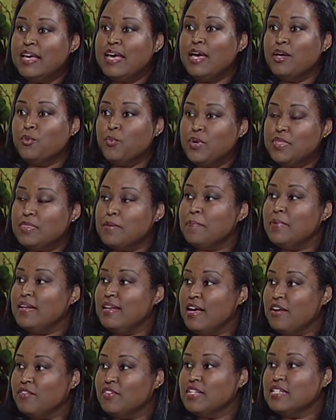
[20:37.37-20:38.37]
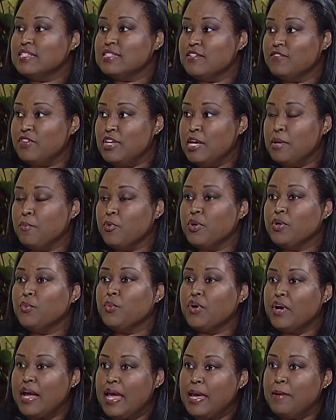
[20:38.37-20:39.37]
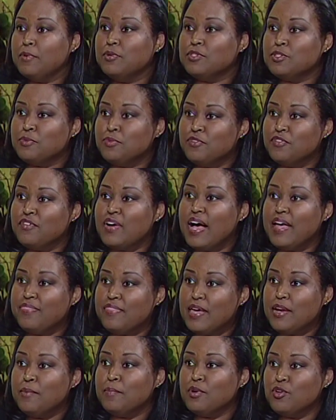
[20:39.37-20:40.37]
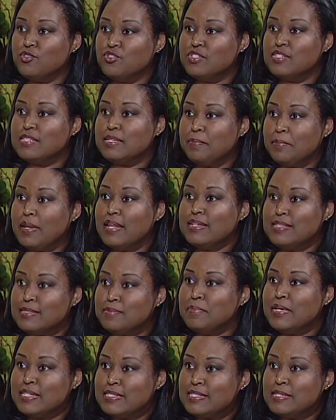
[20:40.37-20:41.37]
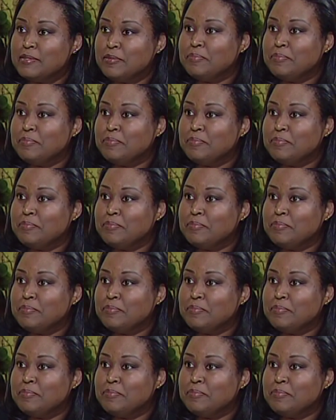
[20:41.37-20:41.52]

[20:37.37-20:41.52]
And with the benevolence of Emory, we're able to provide that emergency placement.